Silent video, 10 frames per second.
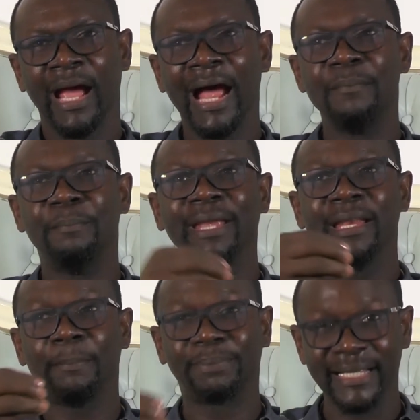and be
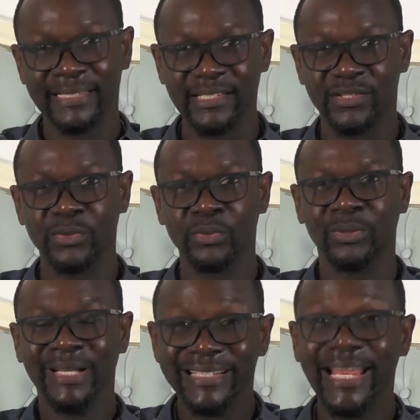in a places
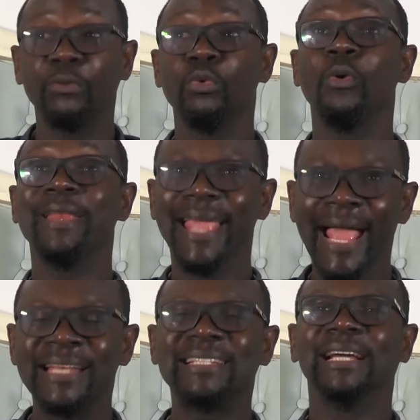too that we will
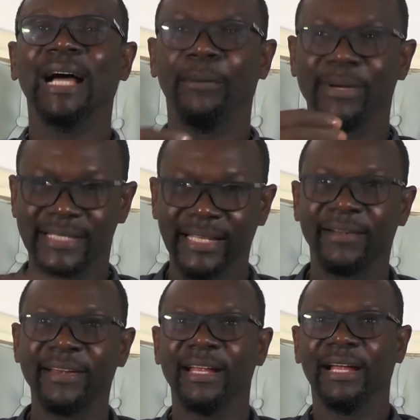earn our
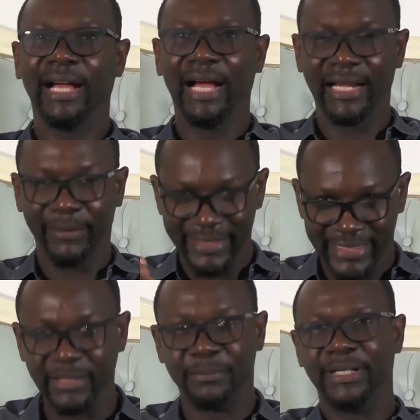salary and our
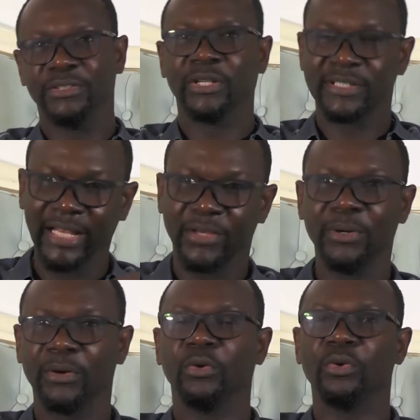daily bread, just like
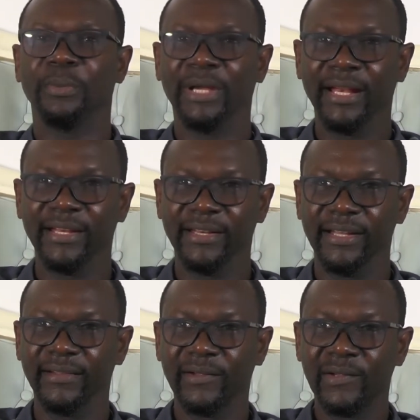you'll be earning
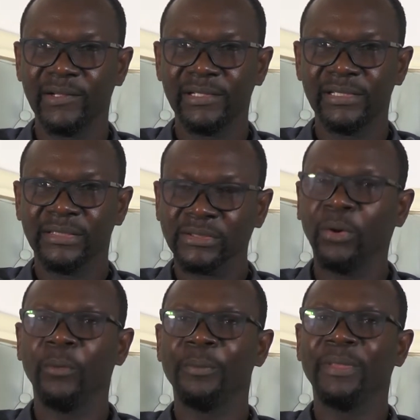there.
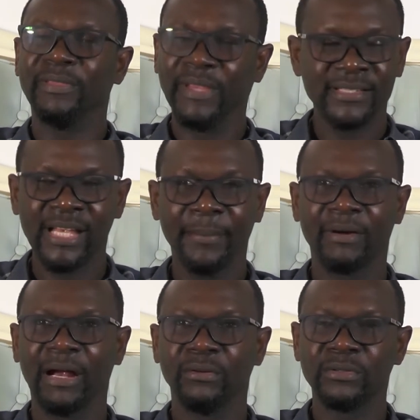So this time
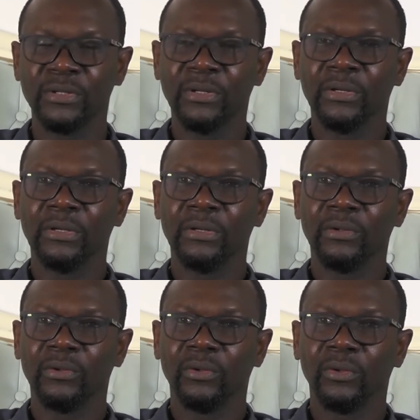around,
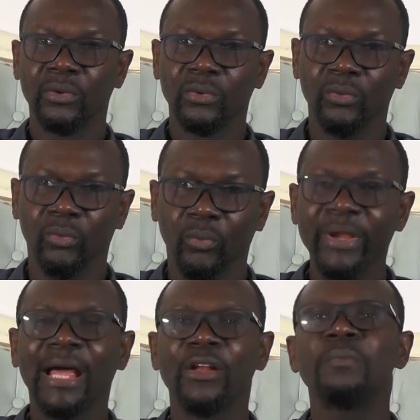
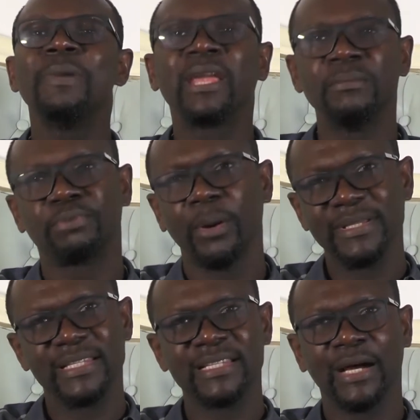we are not making
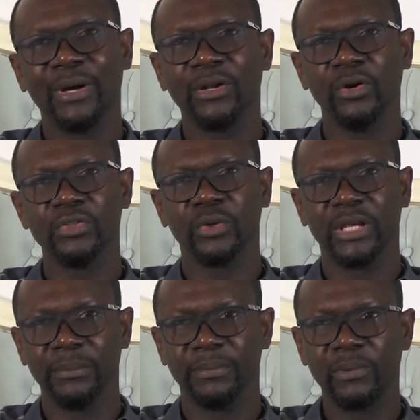promises that we're not going to
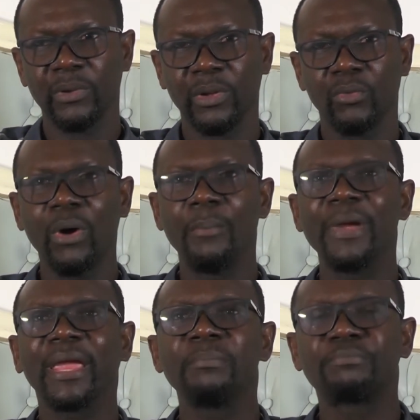keep. We are
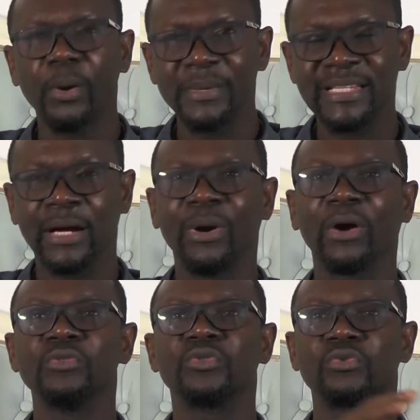making promises that we're
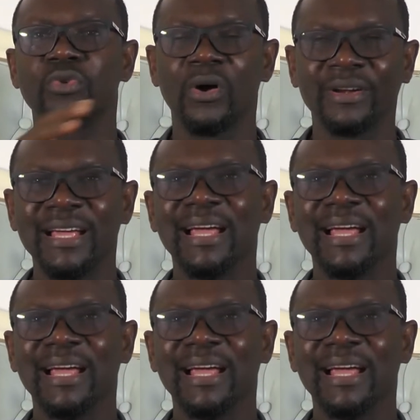going to run